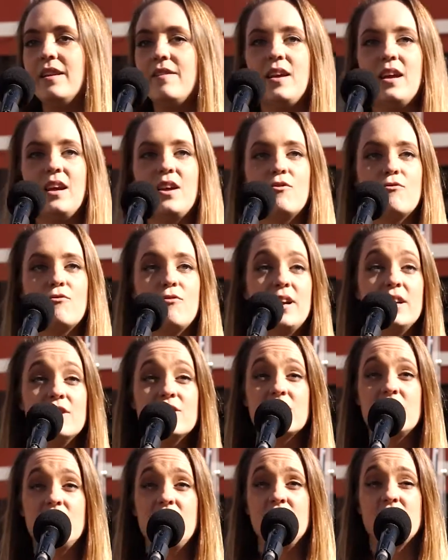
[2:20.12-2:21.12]
living in
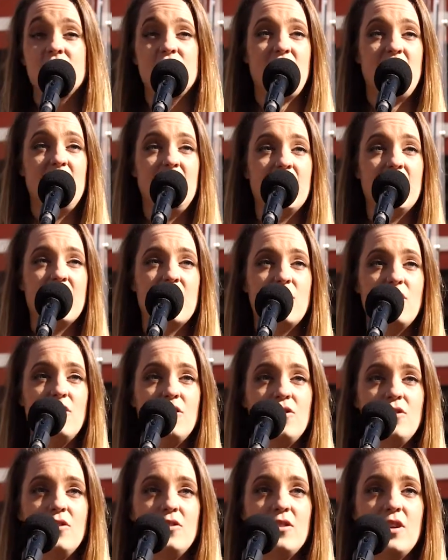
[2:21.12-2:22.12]
regional Australia
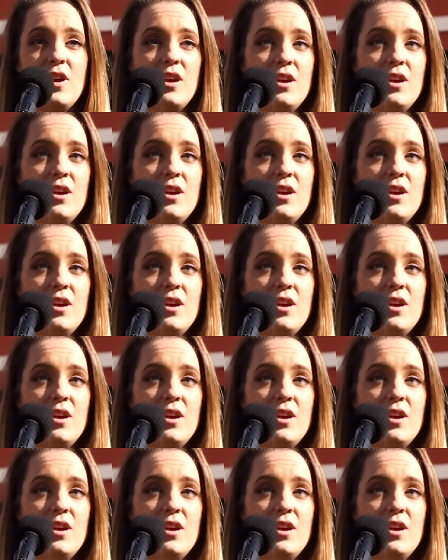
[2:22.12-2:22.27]
who